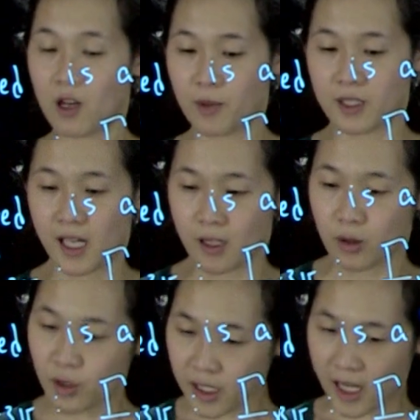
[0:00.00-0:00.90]
were able to kind of
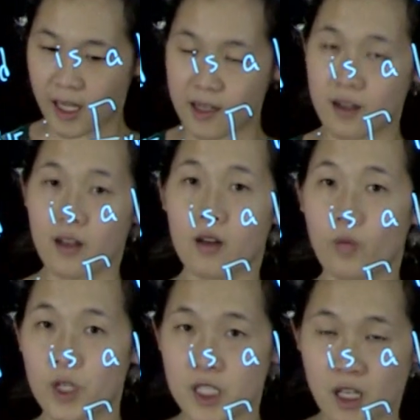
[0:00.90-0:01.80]
look at
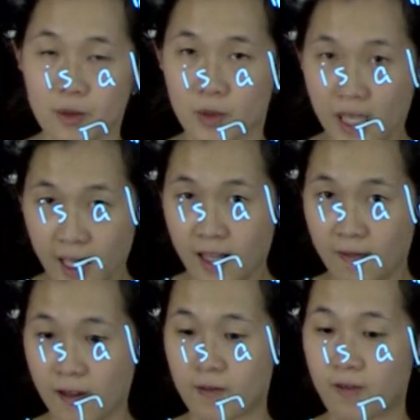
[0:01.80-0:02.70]
which irreps we
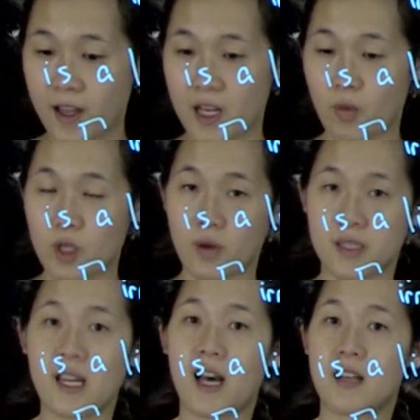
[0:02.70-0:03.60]
have and find out which
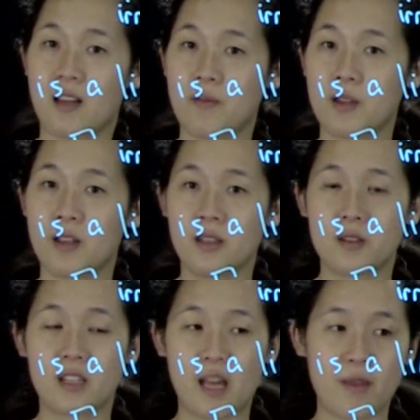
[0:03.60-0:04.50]
ones add up to
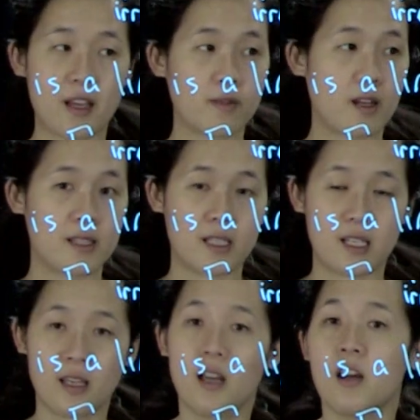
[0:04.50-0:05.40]
gamma xyz.